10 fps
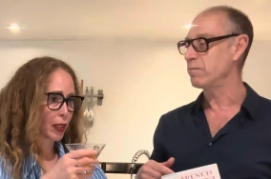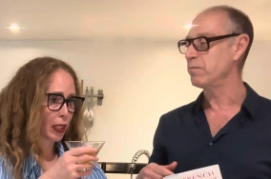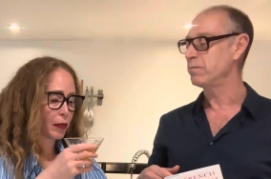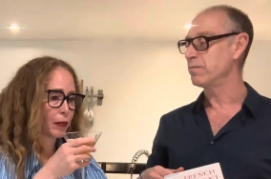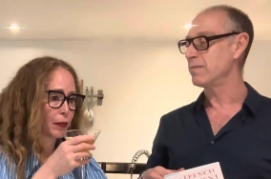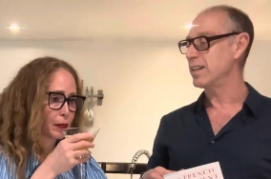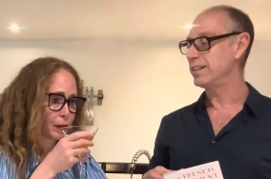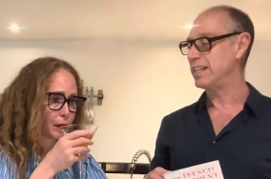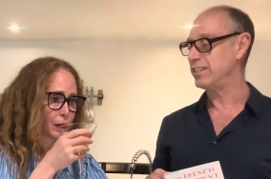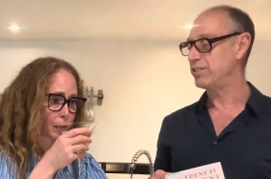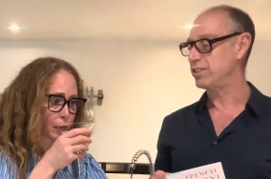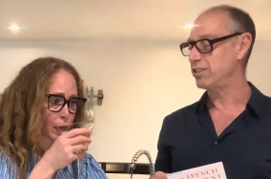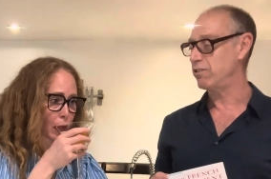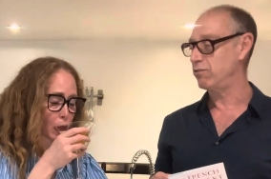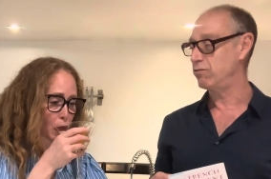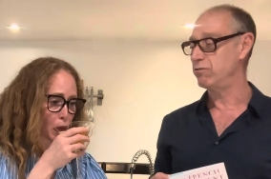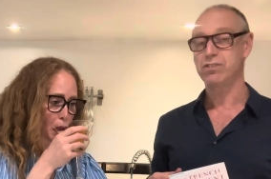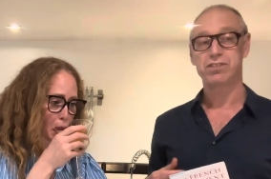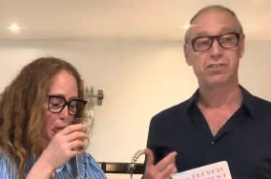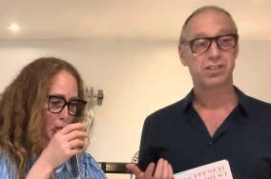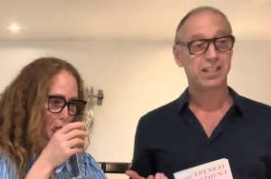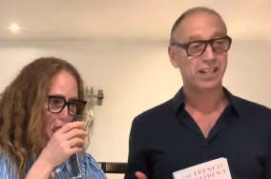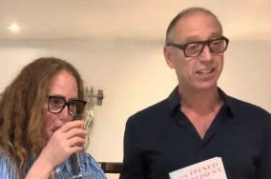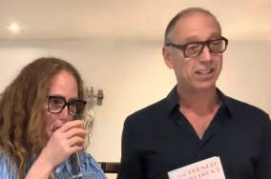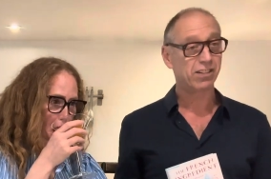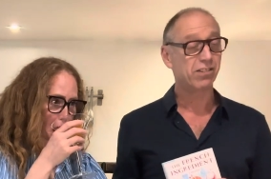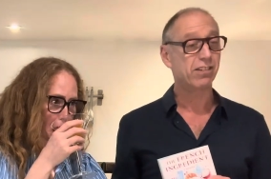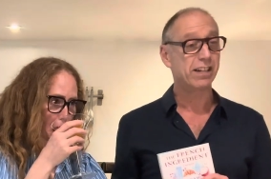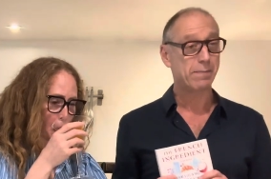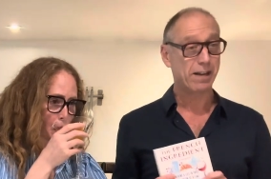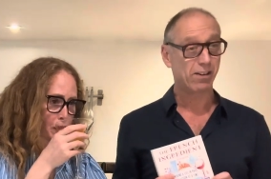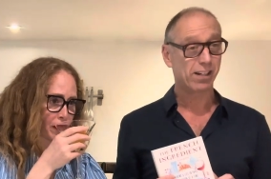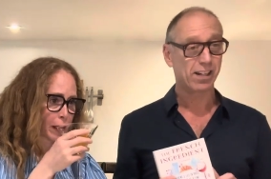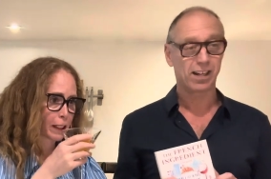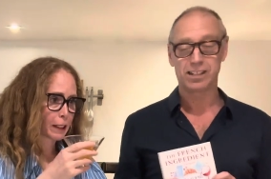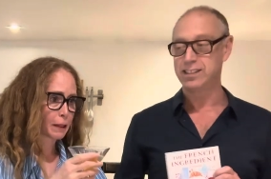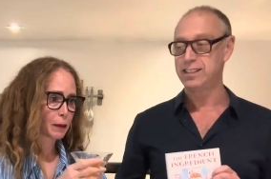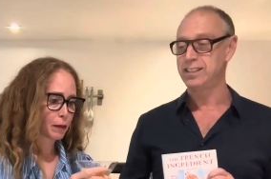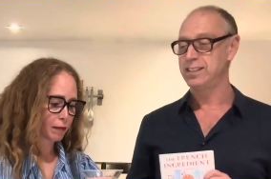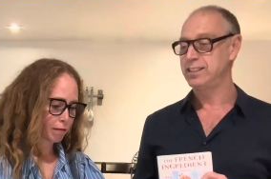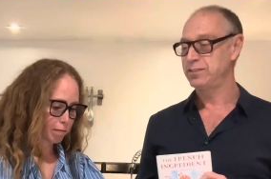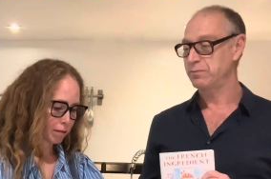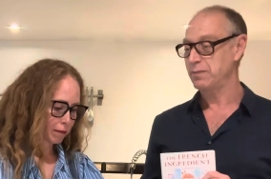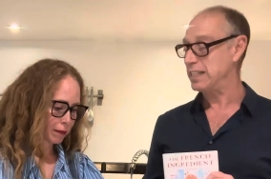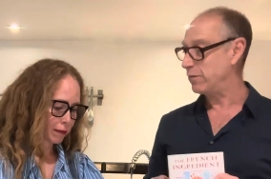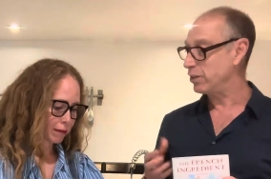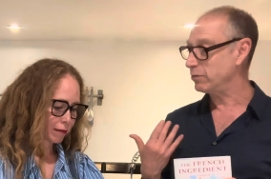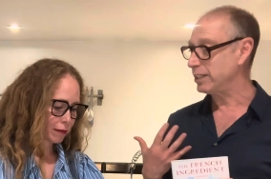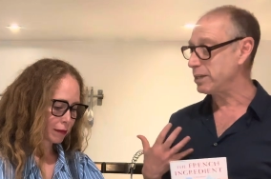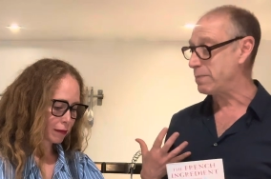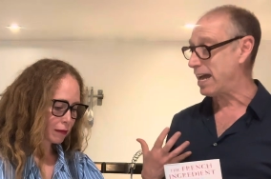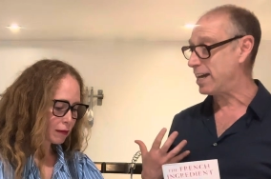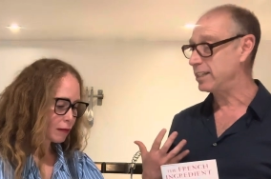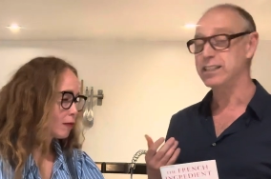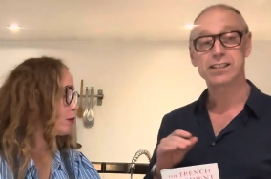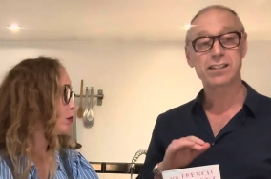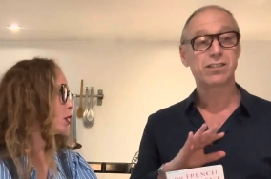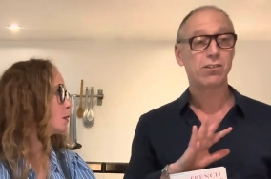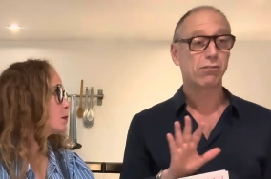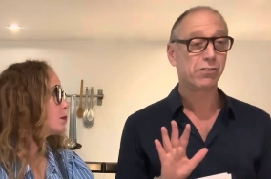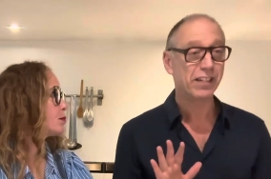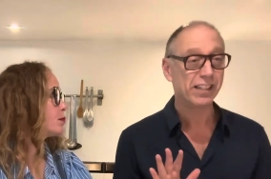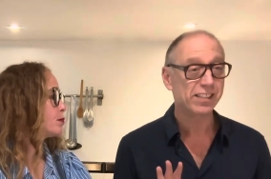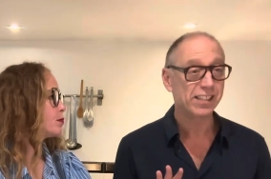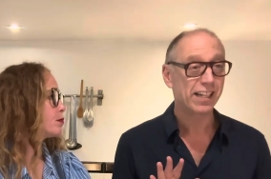Speaker 1: yeah. than to go to see it her in America and I feel really bad, and this is no offense to